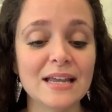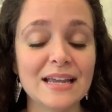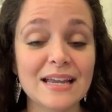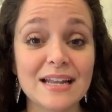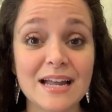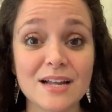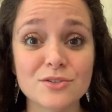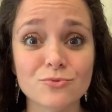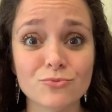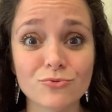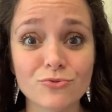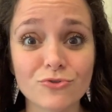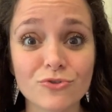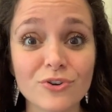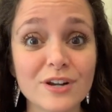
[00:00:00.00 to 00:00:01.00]
it has
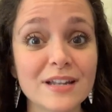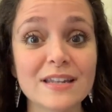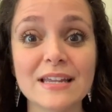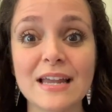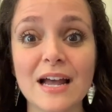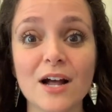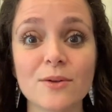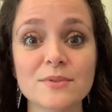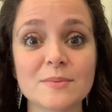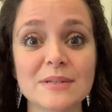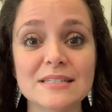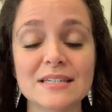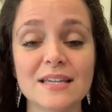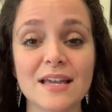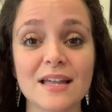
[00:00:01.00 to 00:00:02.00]
really helped
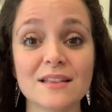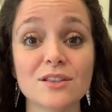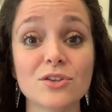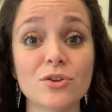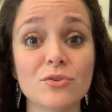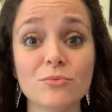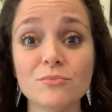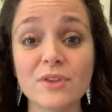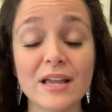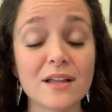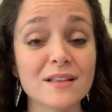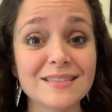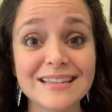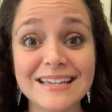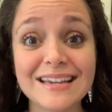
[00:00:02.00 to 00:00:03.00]
me to get
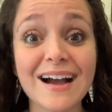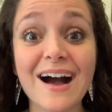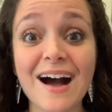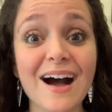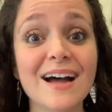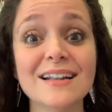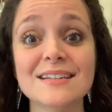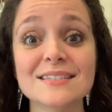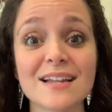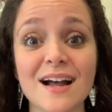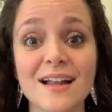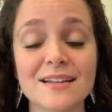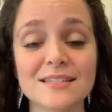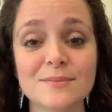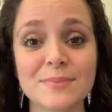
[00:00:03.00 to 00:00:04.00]
the
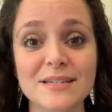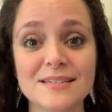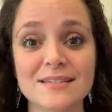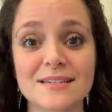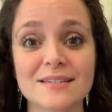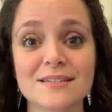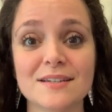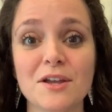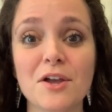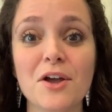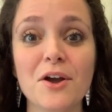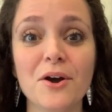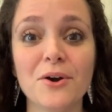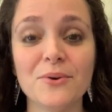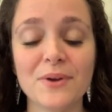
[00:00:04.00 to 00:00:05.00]
hottest pieces.
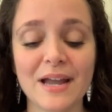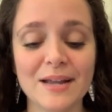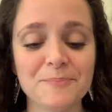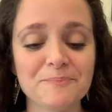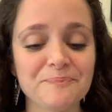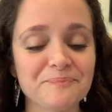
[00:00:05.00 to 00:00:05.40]
Okay,